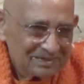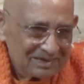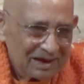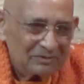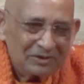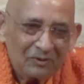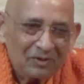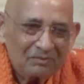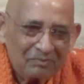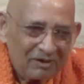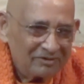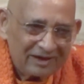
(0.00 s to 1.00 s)
Now the whole
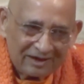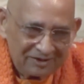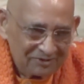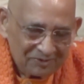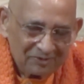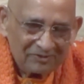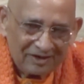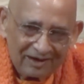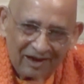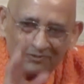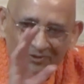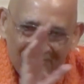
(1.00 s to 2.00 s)
project is over.
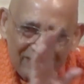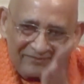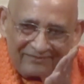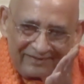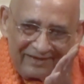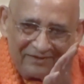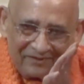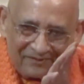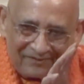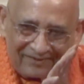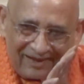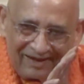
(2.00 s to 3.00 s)
Now you can see
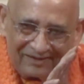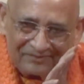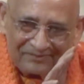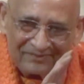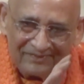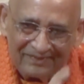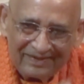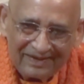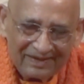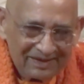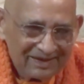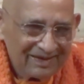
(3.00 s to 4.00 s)
yourself
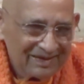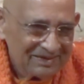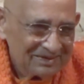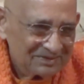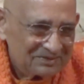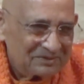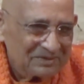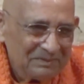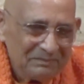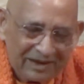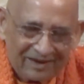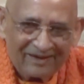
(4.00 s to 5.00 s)
through the
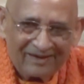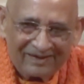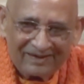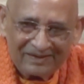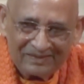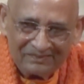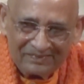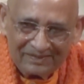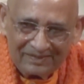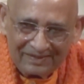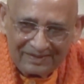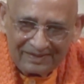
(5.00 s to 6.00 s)
mirror.
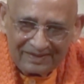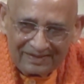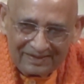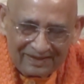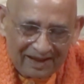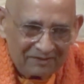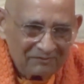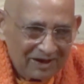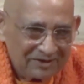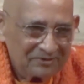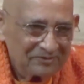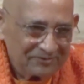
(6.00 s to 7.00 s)
And
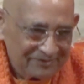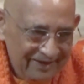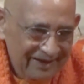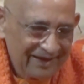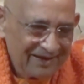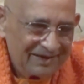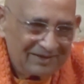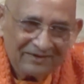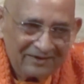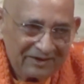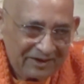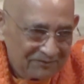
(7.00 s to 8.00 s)
what you see
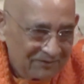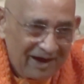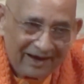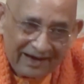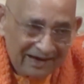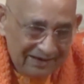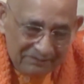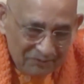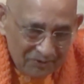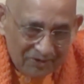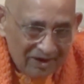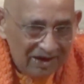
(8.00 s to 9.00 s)
doesn't require any
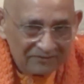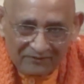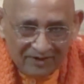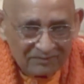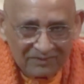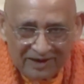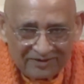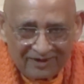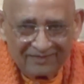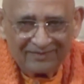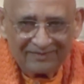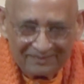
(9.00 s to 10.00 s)
more
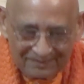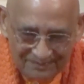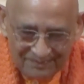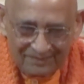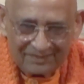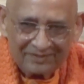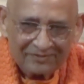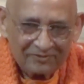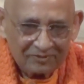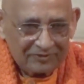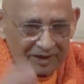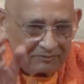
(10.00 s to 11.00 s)
confirmation.
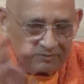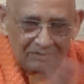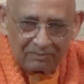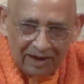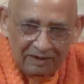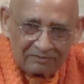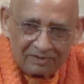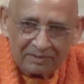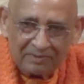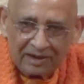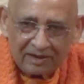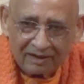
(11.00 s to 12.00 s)
So say goodbye to the
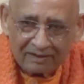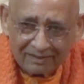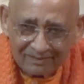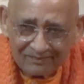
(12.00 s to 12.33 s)
mirror.